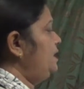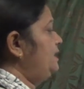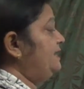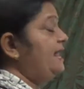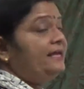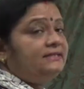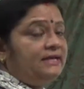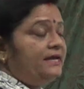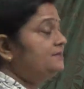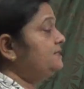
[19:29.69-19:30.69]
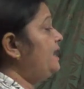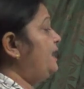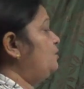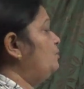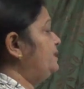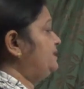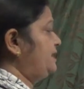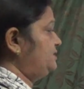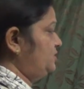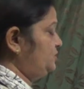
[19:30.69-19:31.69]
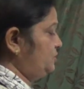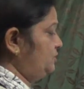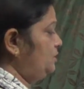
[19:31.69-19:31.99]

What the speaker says: Next is the aromatization.